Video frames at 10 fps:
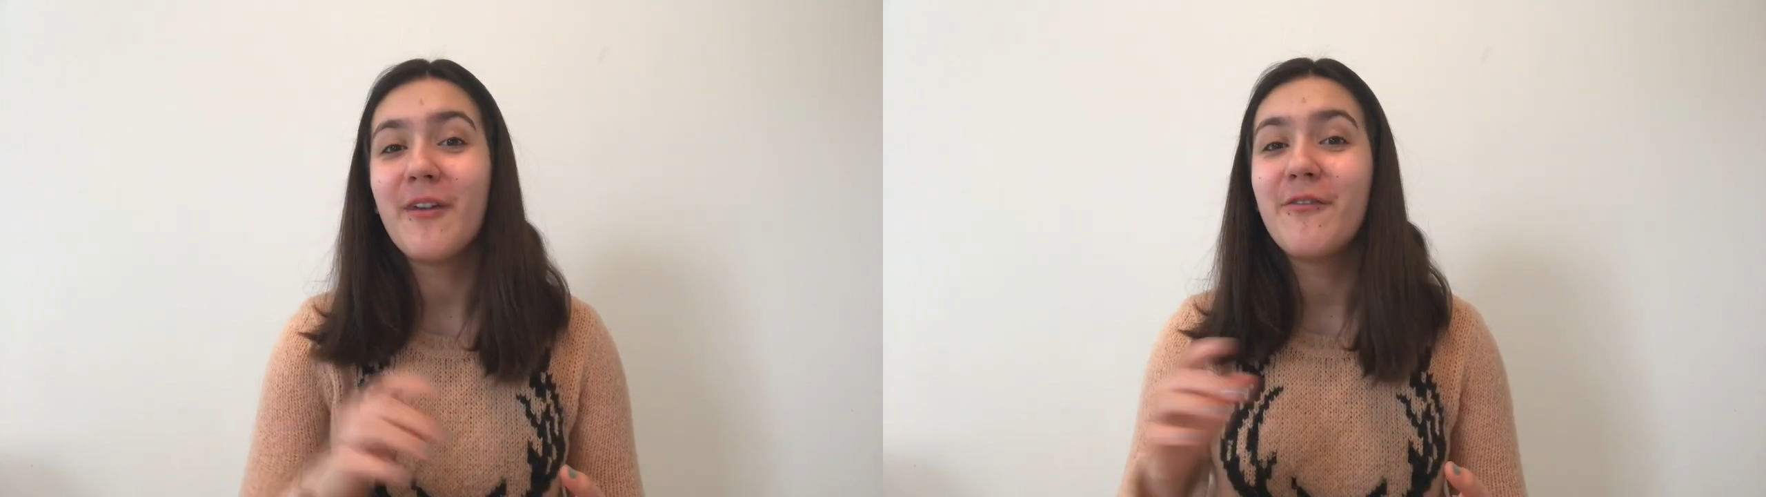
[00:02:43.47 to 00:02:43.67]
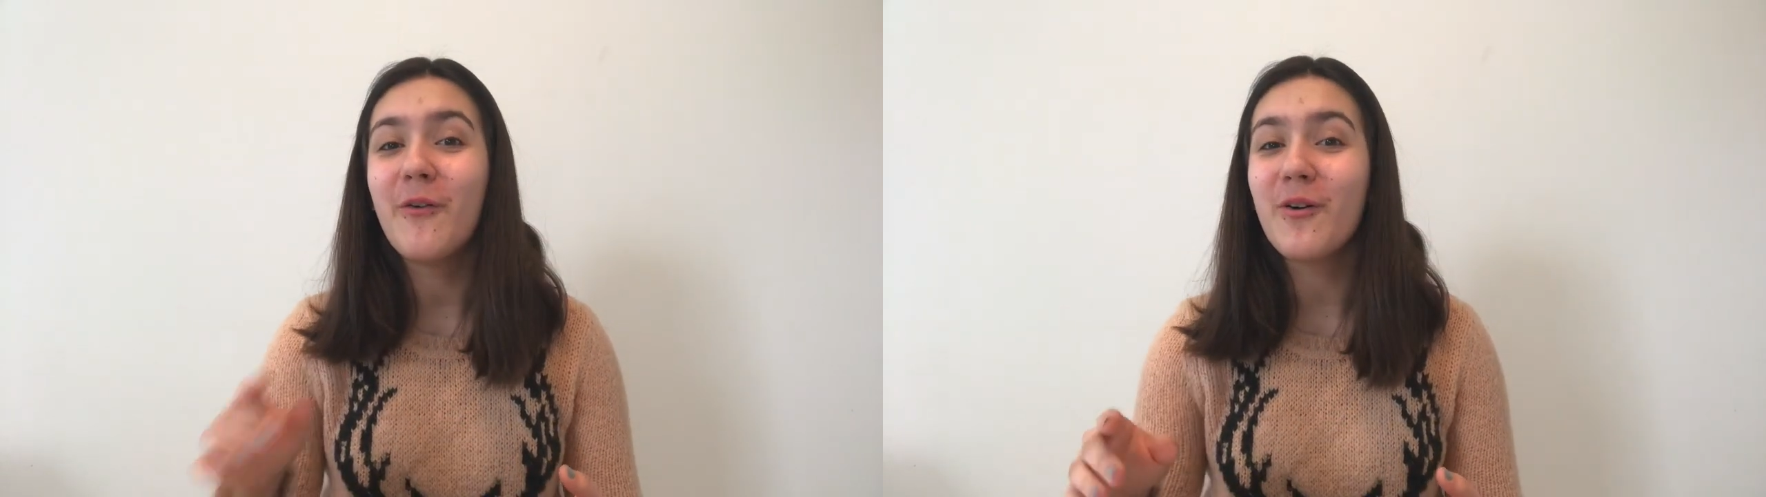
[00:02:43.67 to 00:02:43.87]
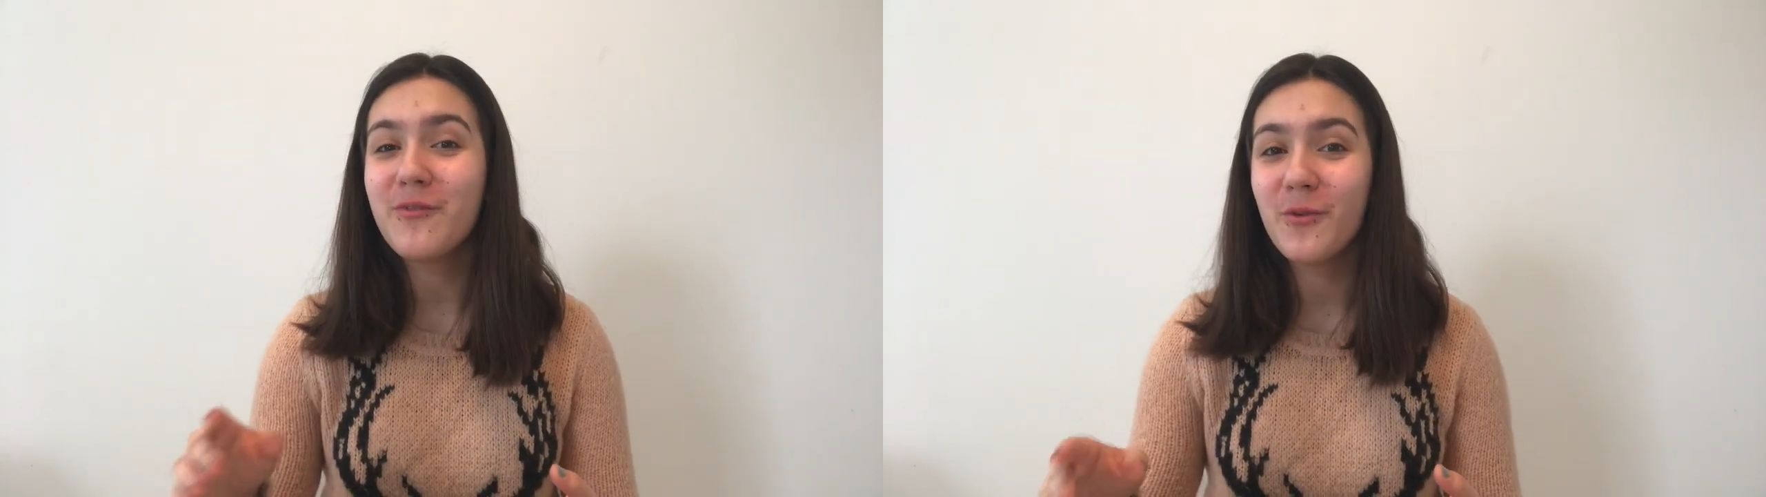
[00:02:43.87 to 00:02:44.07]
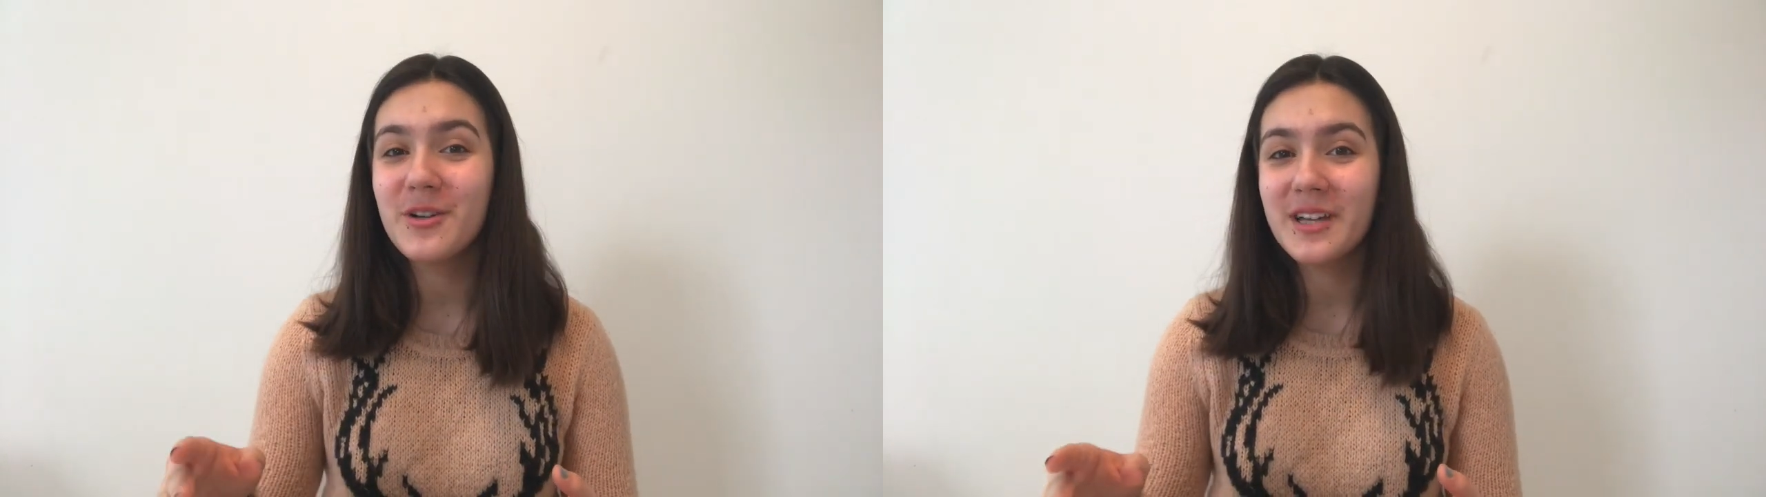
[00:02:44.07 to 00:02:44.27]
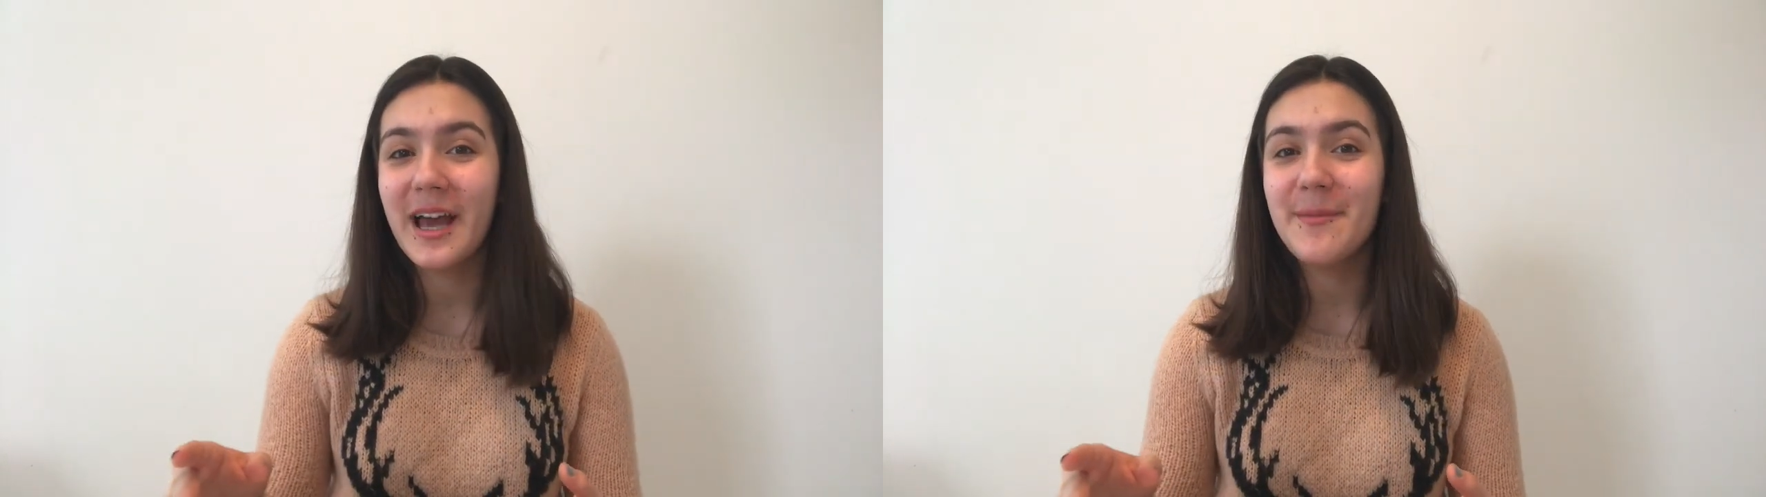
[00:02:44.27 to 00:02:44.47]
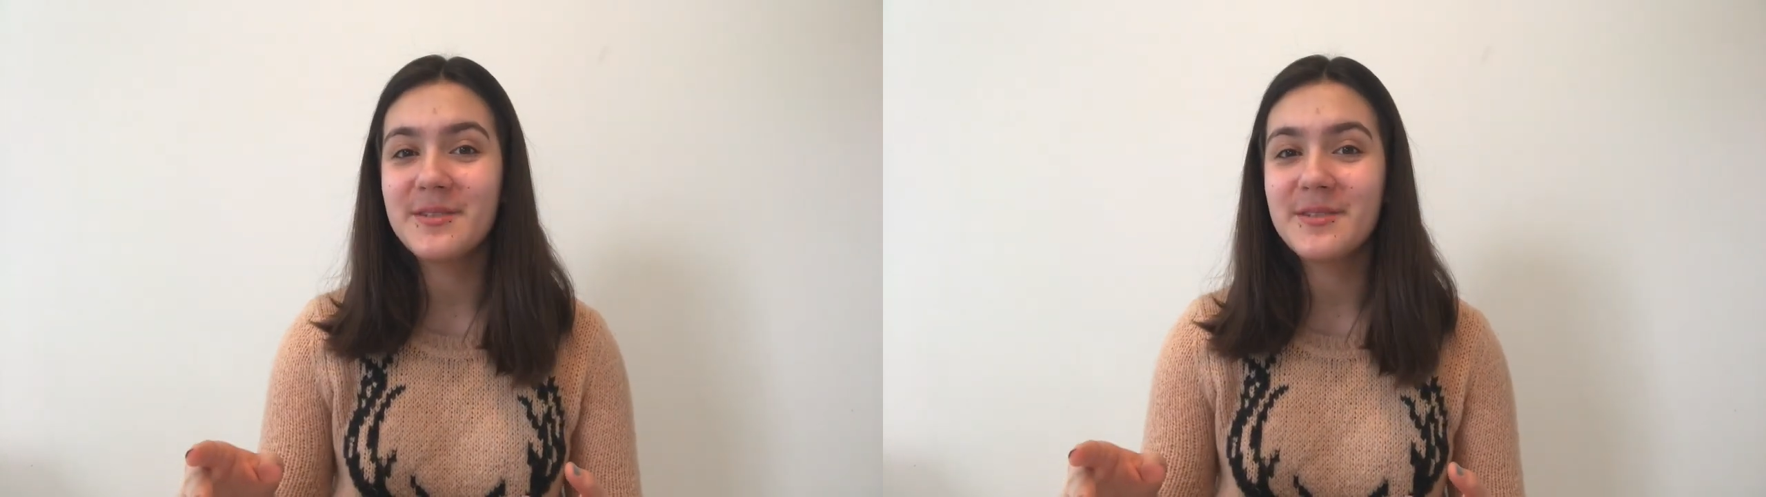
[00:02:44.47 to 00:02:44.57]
a 4/4 time